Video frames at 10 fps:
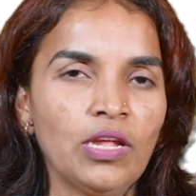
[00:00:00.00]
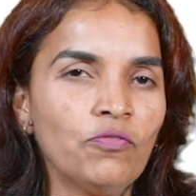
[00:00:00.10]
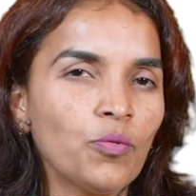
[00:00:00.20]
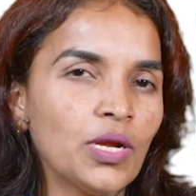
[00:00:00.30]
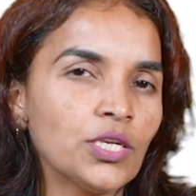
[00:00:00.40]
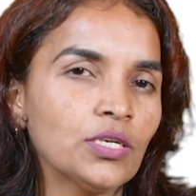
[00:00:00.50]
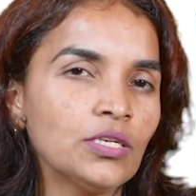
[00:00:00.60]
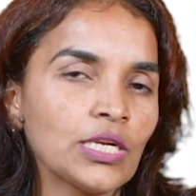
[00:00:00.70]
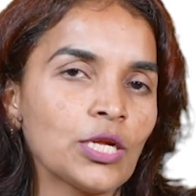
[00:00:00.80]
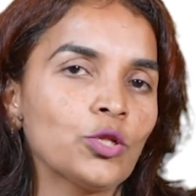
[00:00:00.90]

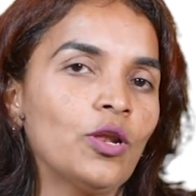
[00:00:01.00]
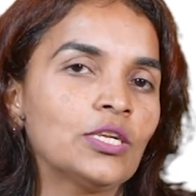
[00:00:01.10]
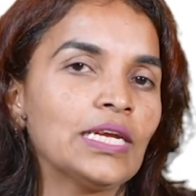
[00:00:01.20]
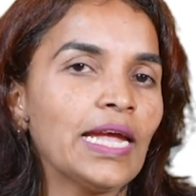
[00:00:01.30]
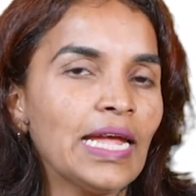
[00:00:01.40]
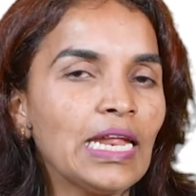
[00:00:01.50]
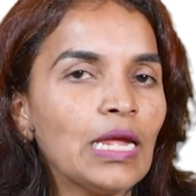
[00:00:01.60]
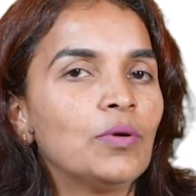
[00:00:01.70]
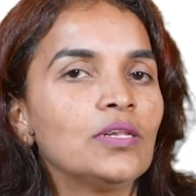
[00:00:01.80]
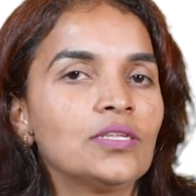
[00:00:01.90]
information technology
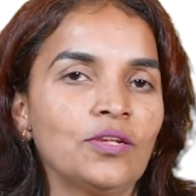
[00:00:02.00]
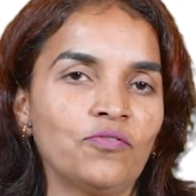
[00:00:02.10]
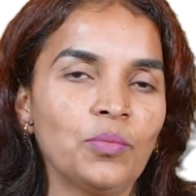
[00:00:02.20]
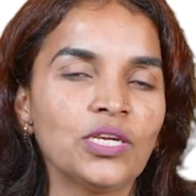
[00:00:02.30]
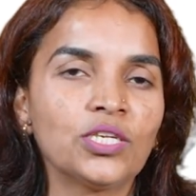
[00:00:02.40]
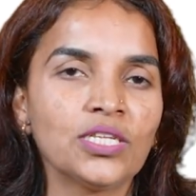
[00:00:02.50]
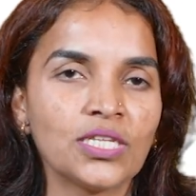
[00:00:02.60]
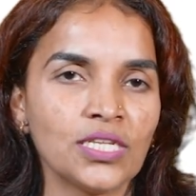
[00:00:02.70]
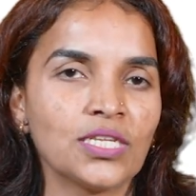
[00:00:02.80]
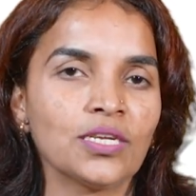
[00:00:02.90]
enables information
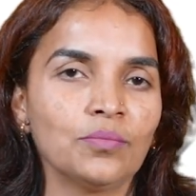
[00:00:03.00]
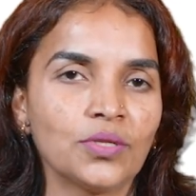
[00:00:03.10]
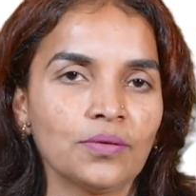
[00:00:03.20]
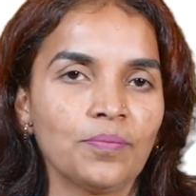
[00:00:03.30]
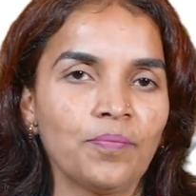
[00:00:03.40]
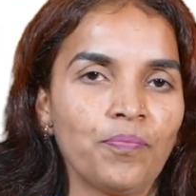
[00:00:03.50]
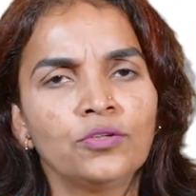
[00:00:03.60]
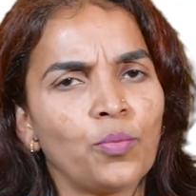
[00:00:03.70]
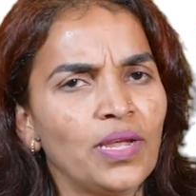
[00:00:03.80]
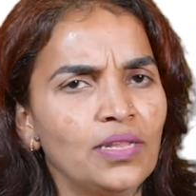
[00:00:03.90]
systems.
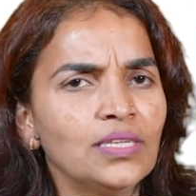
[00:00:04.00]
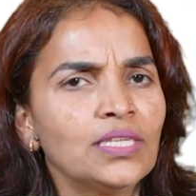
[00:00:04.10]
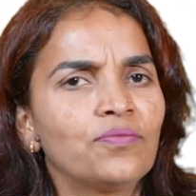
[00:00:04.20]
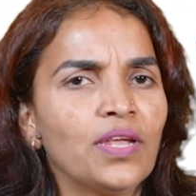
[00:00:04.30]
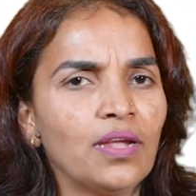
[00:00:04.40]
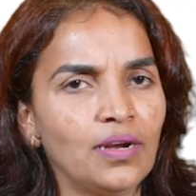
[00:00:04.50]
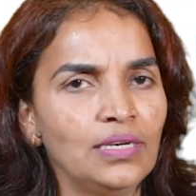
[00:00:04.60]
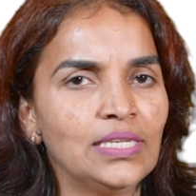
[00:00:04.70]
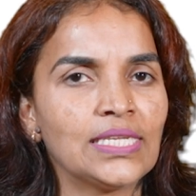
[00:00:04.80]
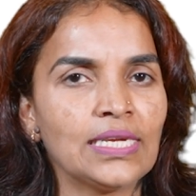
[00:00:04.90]
So, by this we
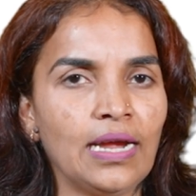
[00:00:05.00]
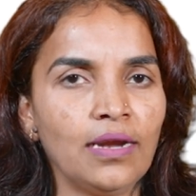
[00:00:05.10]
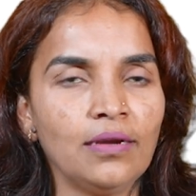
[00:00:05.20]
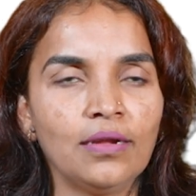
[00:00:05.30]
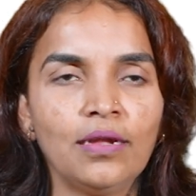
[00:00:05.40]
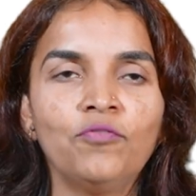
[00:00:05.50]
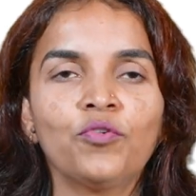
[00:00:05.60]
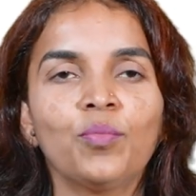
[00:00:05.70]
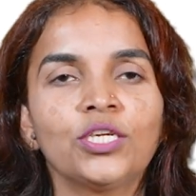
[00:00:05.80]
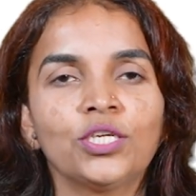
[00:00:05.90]
understand
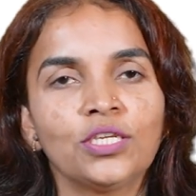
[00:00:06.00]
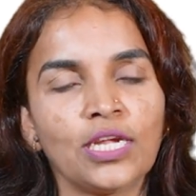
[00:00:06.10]
information